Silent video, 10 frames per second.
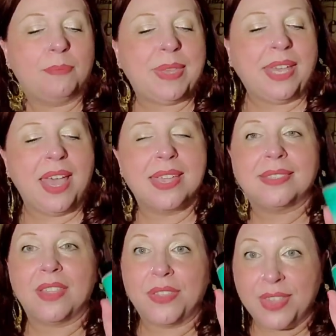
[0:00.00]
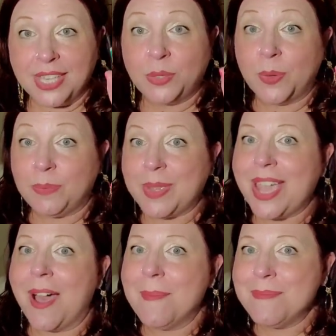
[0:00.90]
because this would
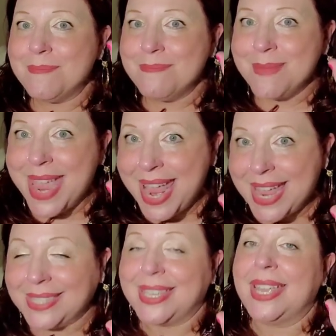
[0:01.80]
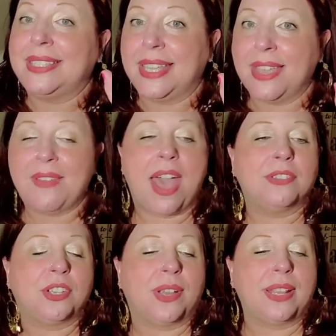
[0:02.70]
be amazing to give
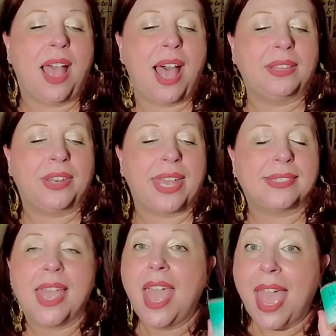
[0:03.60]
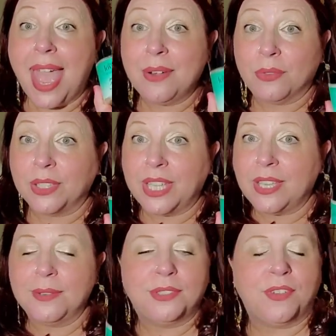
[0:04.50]
out during the holidays and really
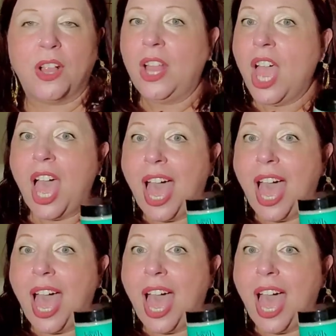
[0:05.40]
useful.